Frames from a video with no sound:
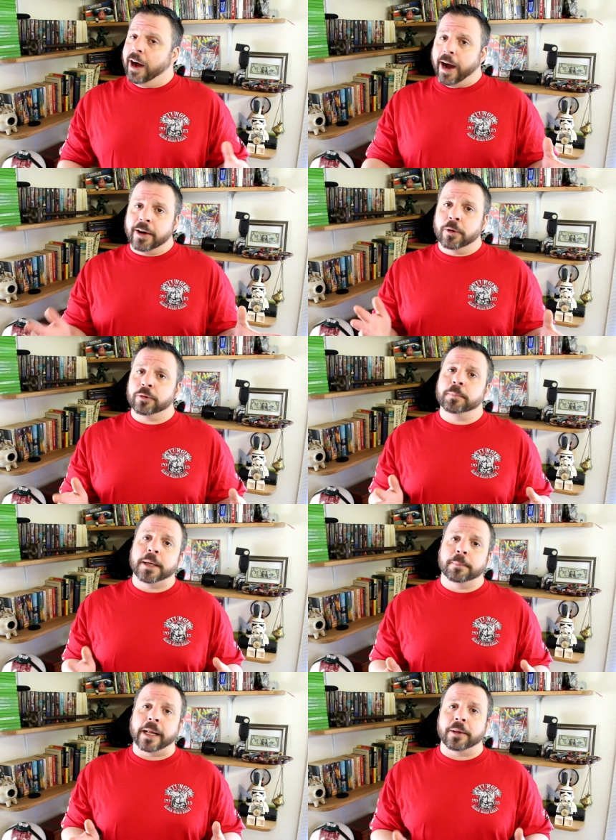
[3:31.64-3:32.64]
I know some
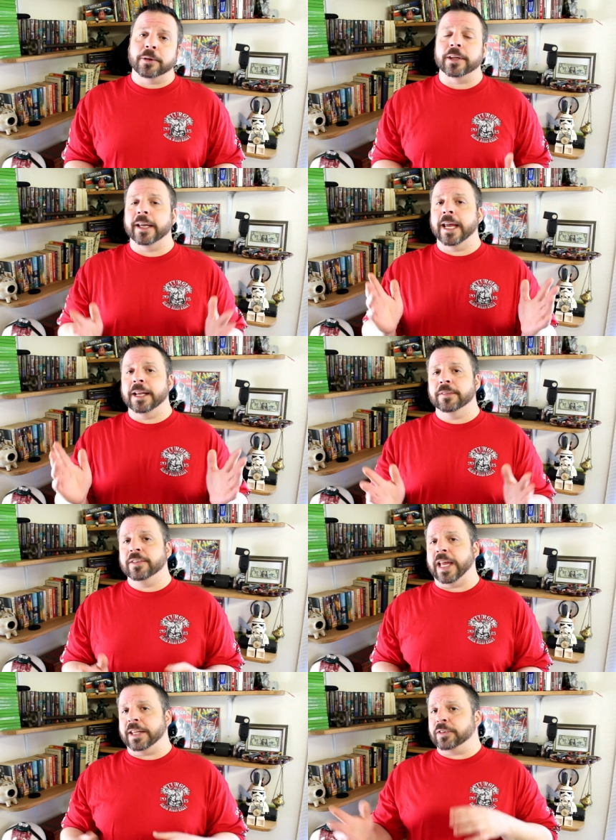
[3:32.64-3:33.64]
people out there that can't
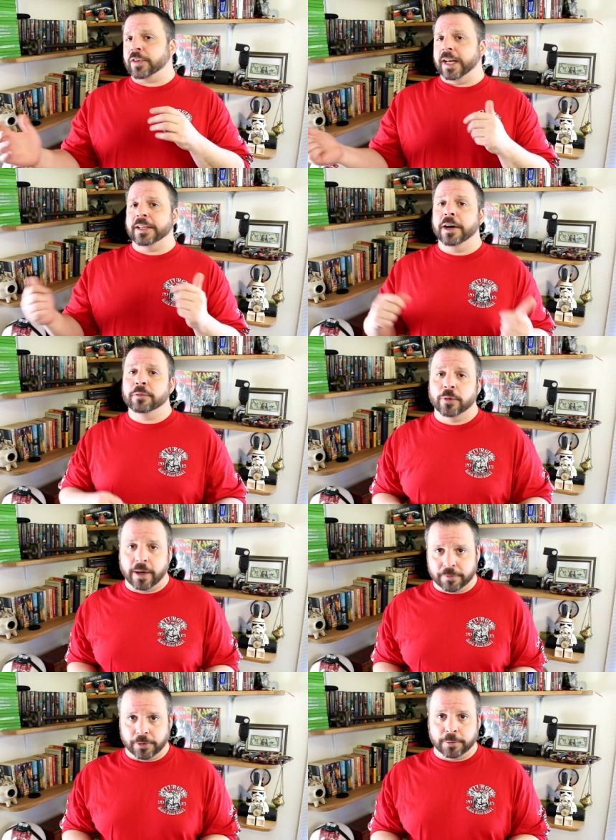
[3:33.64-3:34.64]
even take the side cover
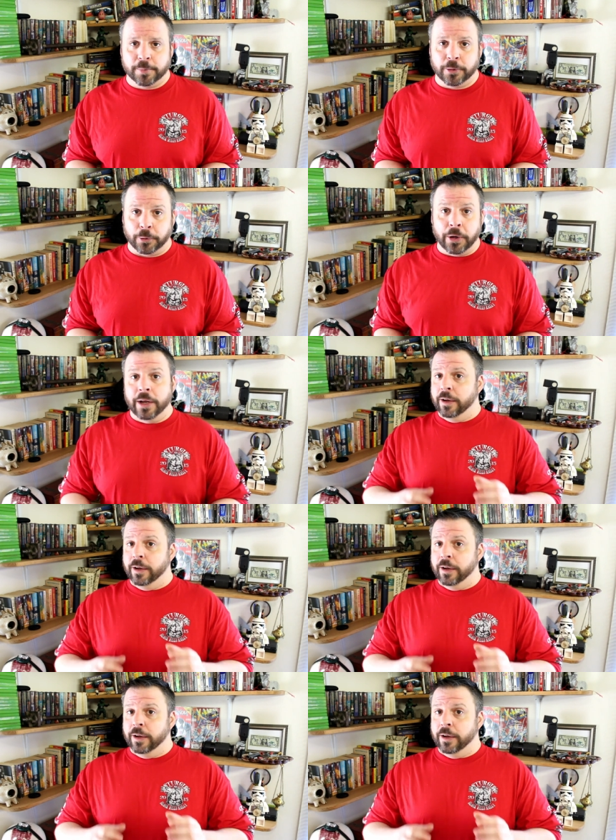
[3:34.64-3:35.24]
off their computer,